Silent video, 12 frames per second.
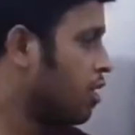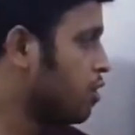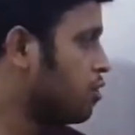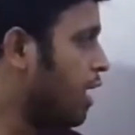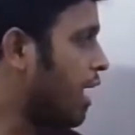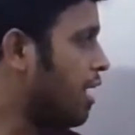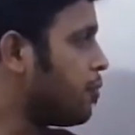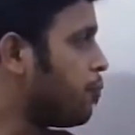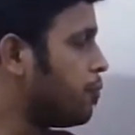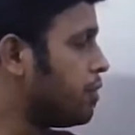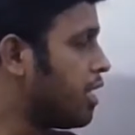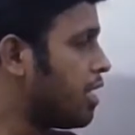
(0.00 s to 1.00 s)
So
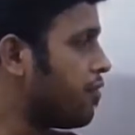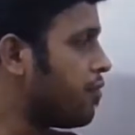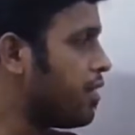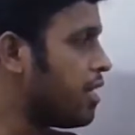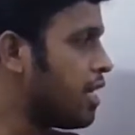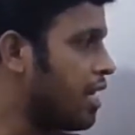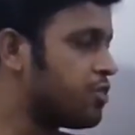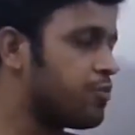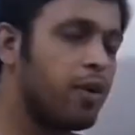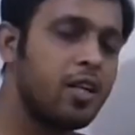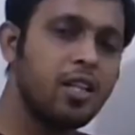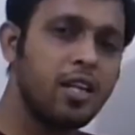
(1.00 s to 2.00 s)
and the as
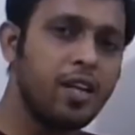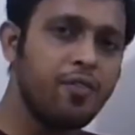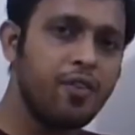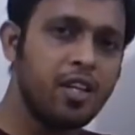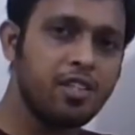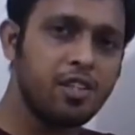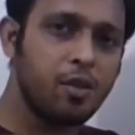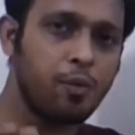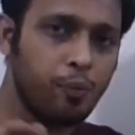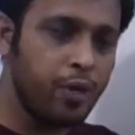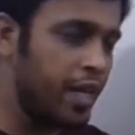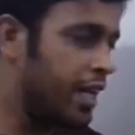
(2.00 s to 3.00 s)
per the definition
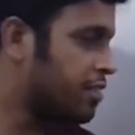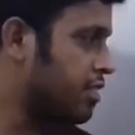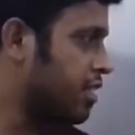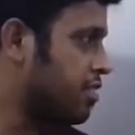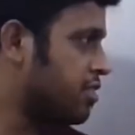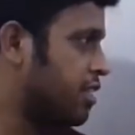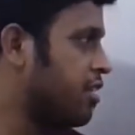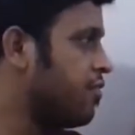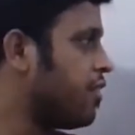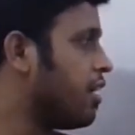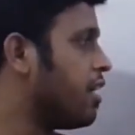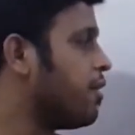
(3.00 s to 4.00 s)
of px, it is
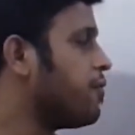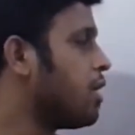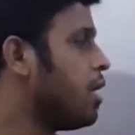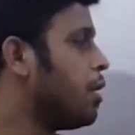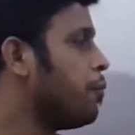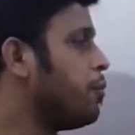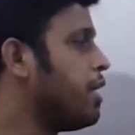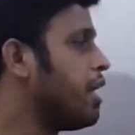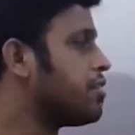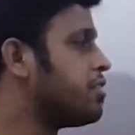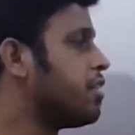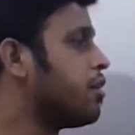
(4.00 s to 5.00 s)
given
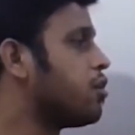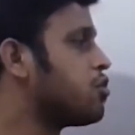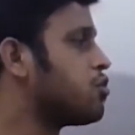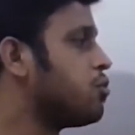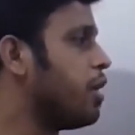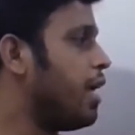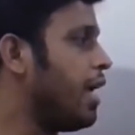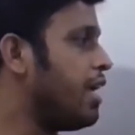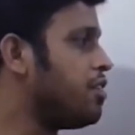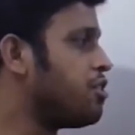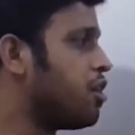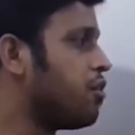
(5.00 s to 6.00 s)
px equals to
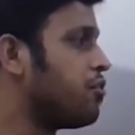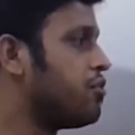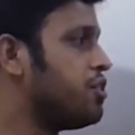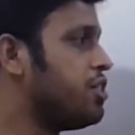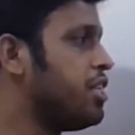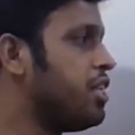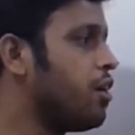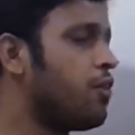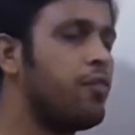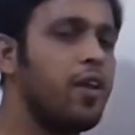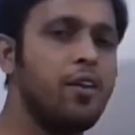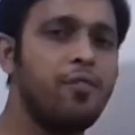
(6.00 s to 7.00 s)
h of g
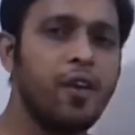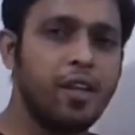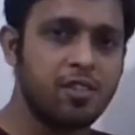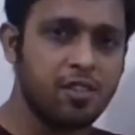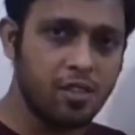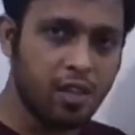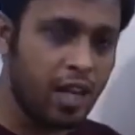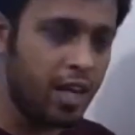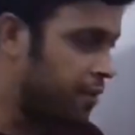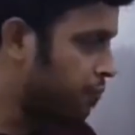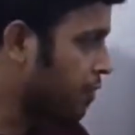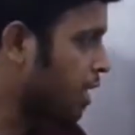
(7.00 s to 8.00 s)
of fx,
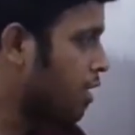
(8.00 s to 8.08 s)
right?